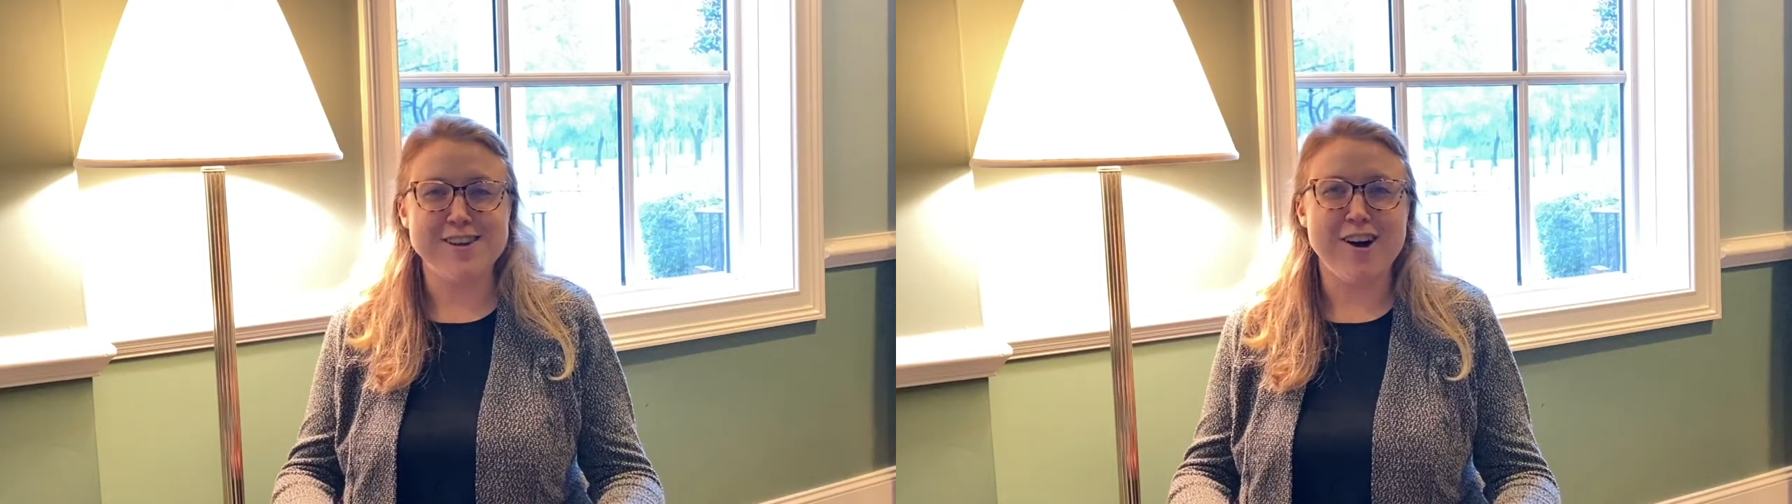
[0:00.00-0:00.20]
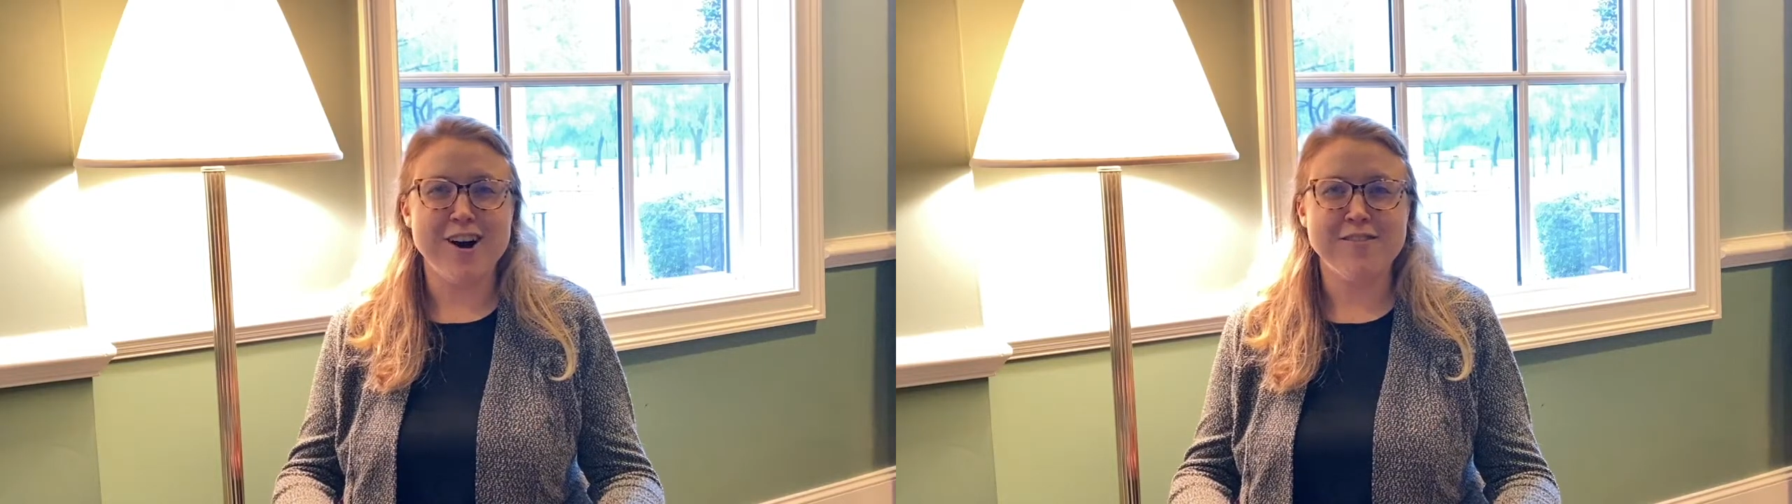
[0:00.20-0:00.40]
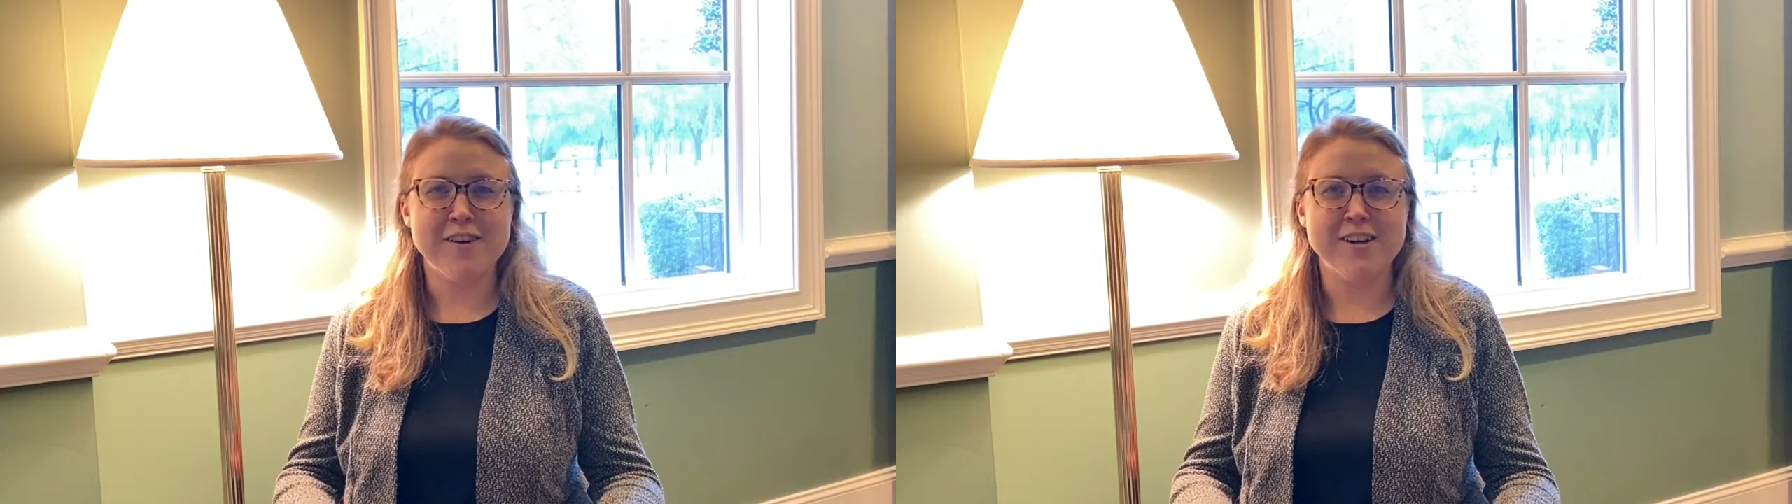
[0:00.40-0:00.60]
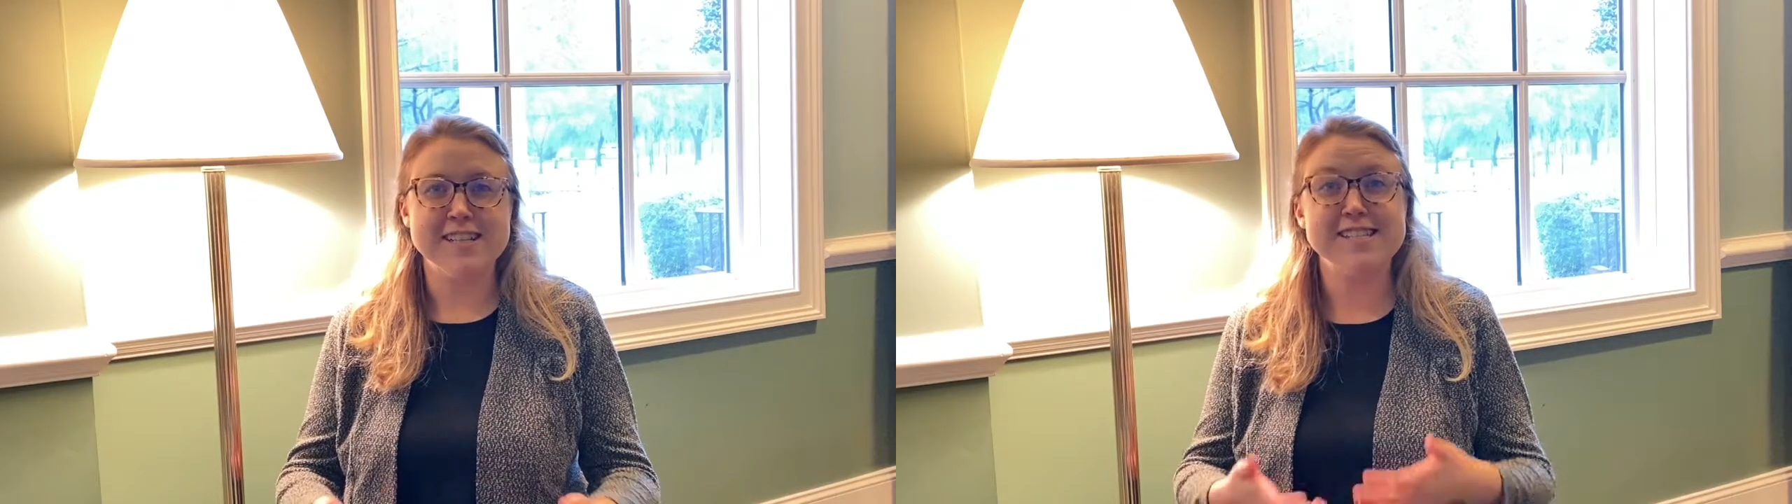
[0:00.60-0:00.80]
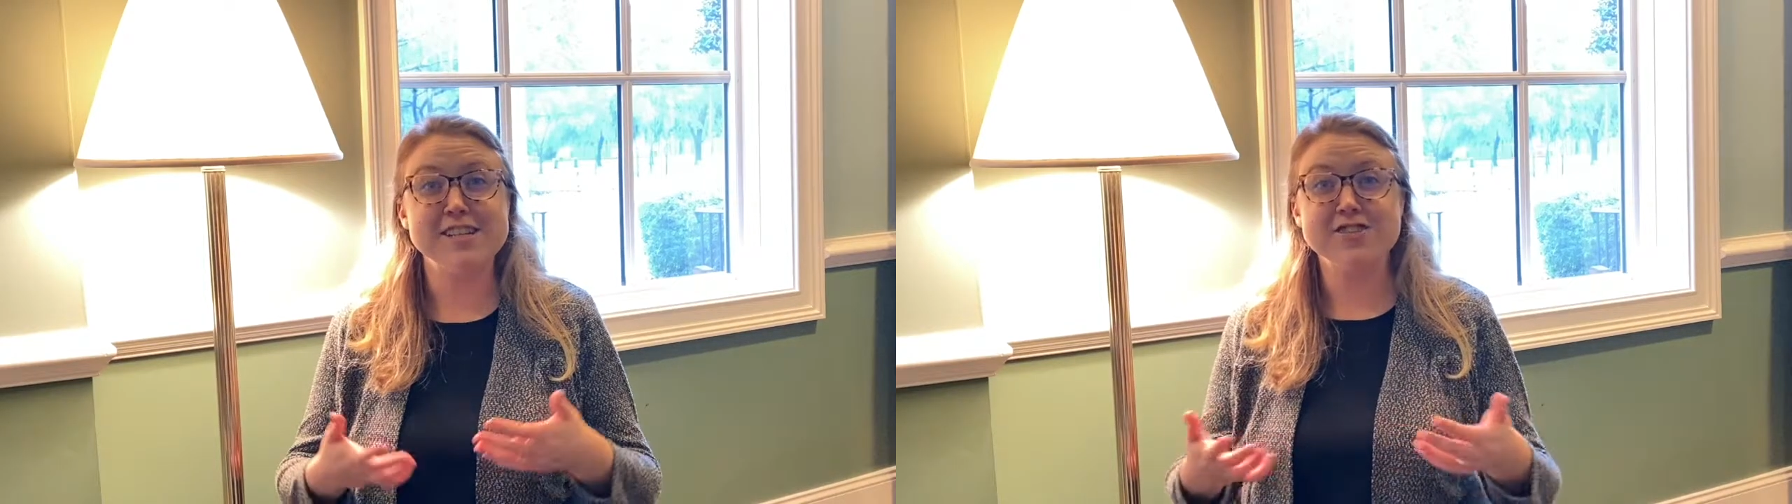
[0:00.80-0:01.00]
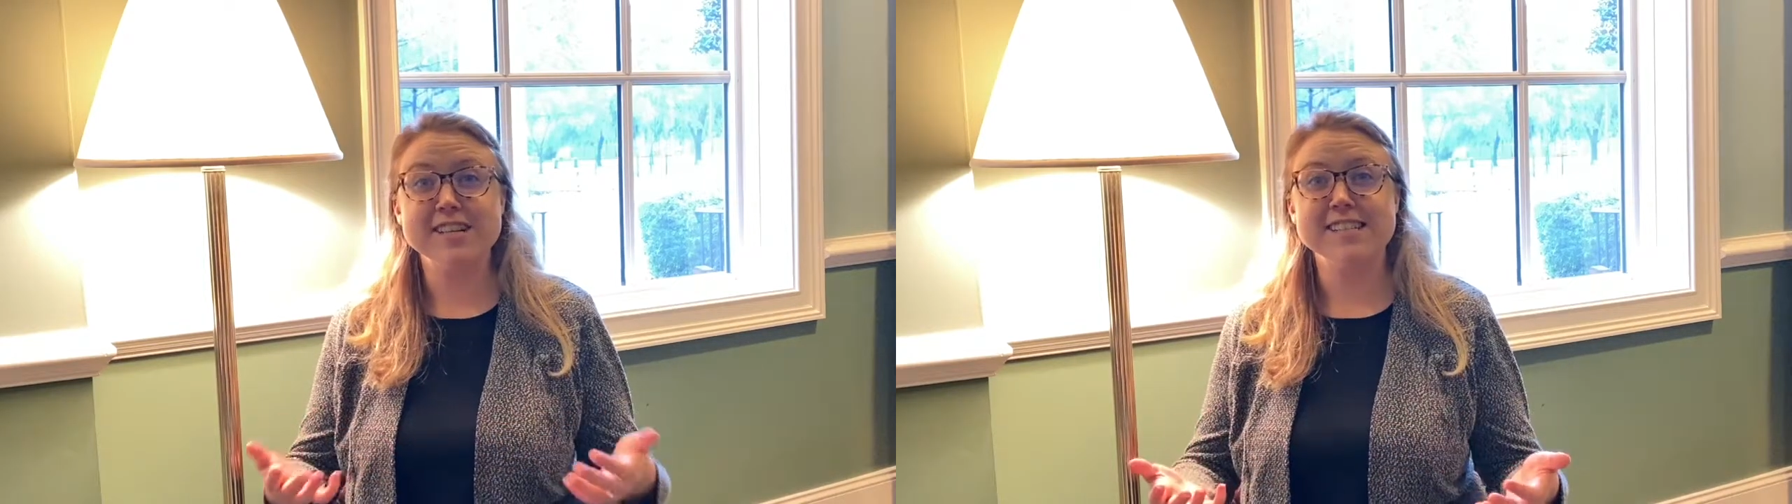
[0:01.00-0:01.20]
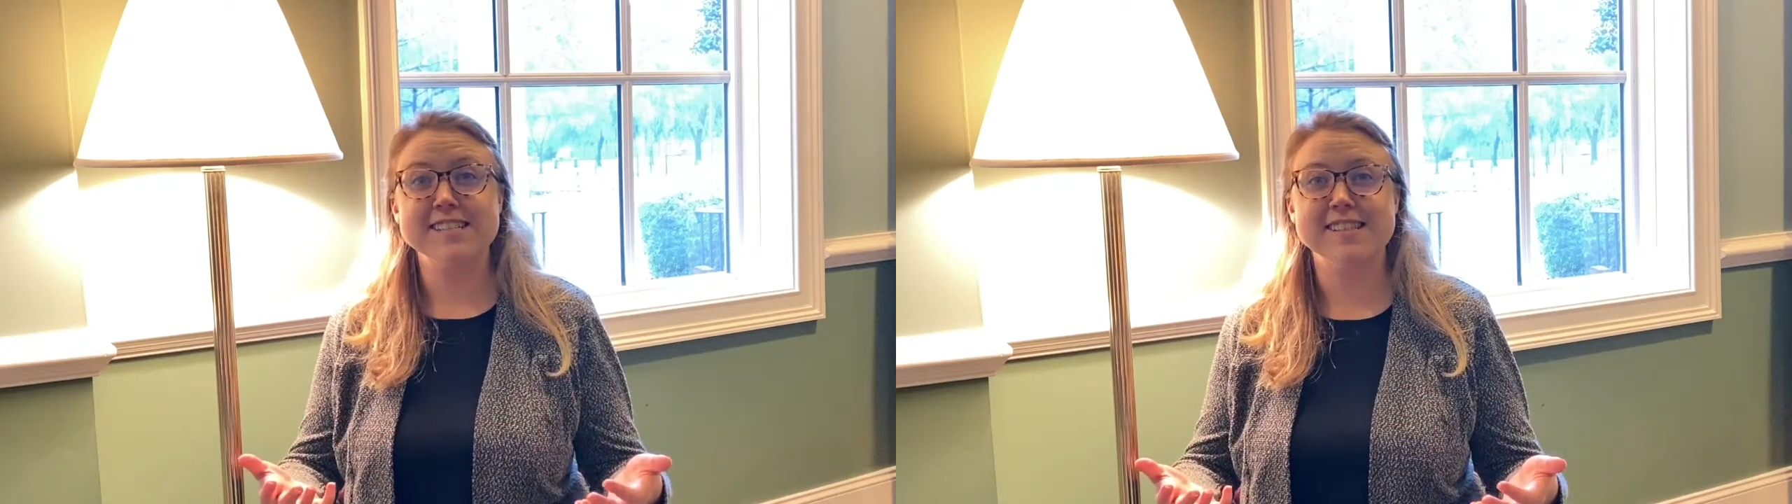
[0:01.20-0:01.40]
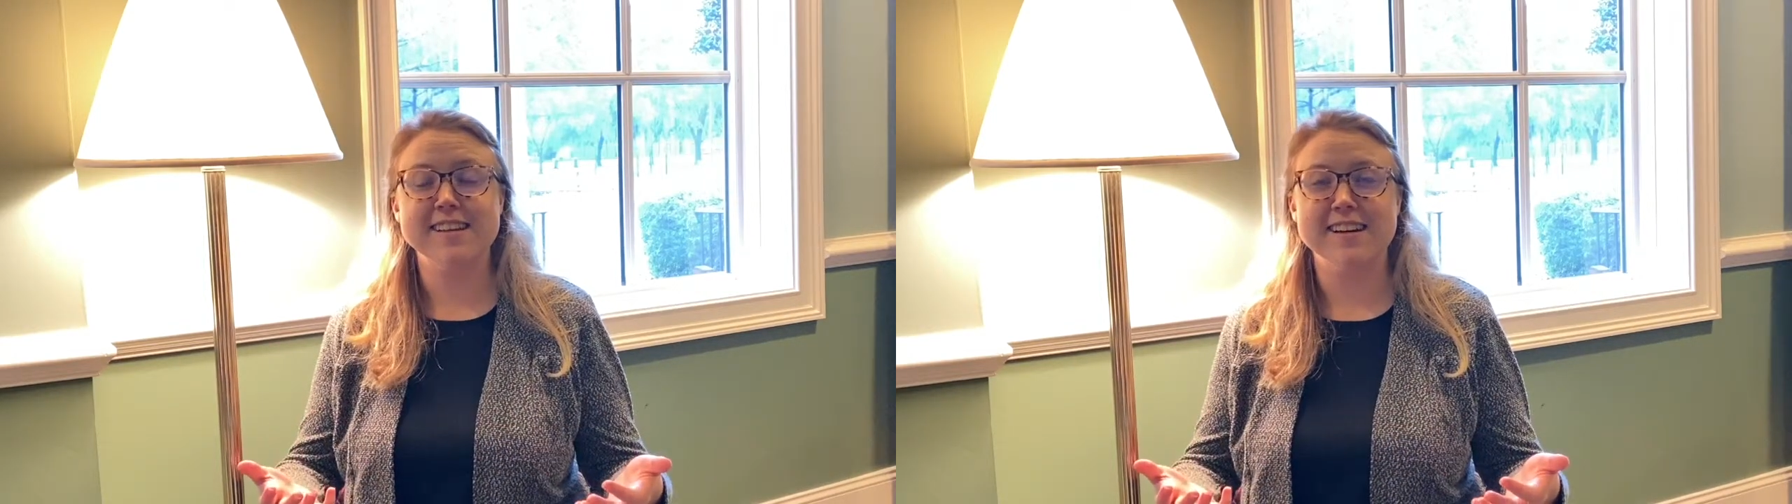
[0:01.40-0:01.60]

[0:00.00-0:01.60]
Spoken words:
off on a series